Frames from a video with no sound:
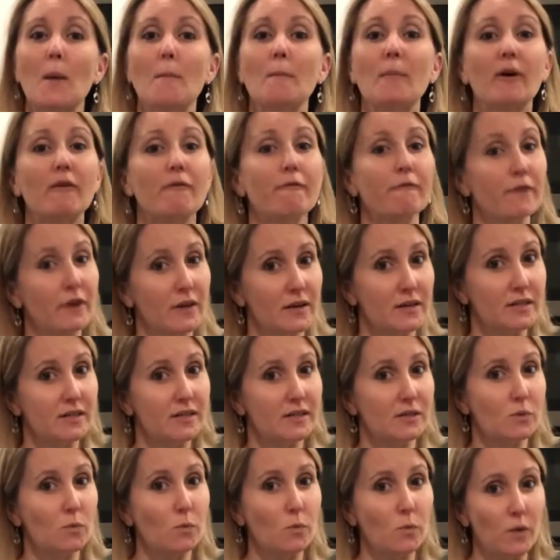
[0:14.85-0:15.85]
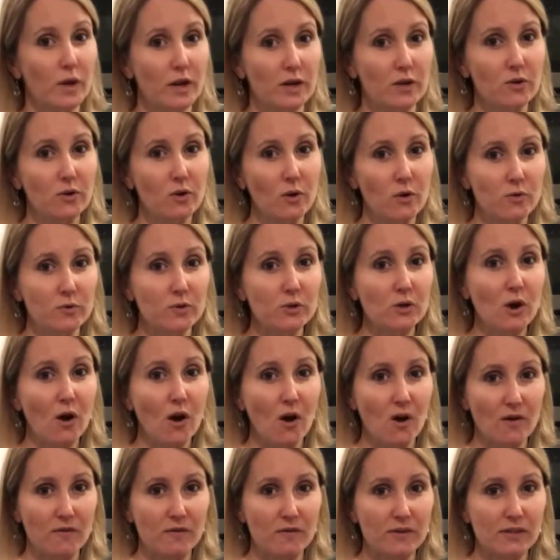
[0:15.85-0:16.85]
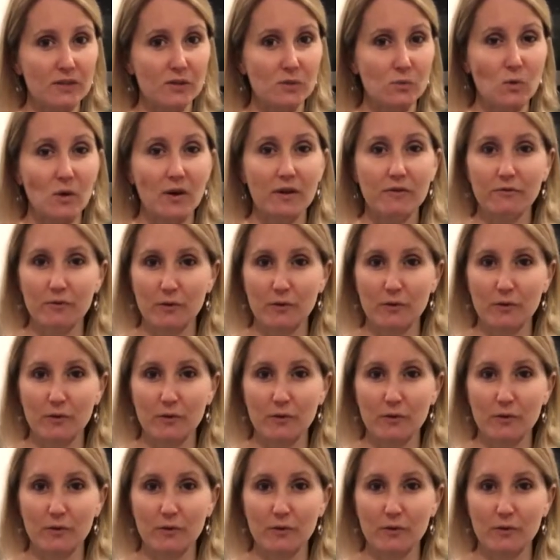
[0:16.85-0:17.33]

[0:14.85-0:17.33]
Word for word: But first, when you go to harvest one